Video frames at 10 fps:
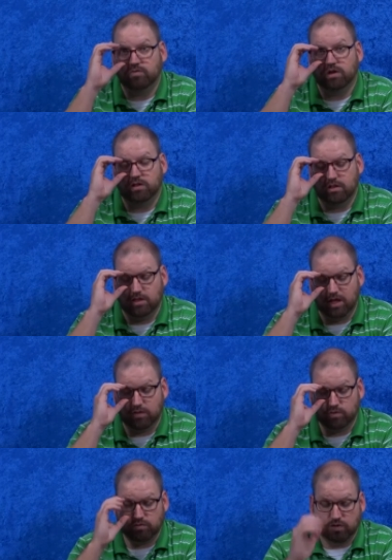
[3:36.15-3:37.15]
Well,
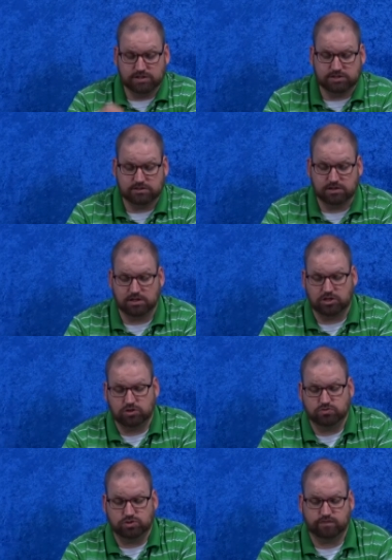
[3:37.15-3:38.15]
Edward wasn't a
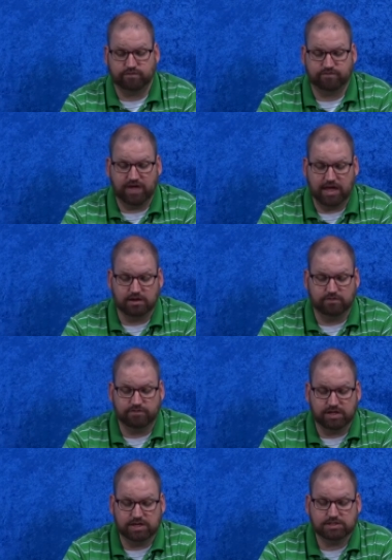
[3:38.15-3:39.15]
huge fan of
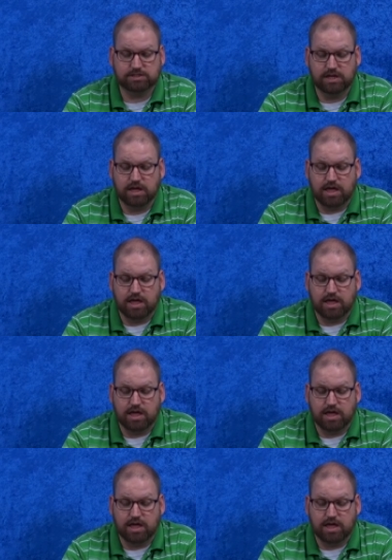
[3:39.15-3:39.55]
this,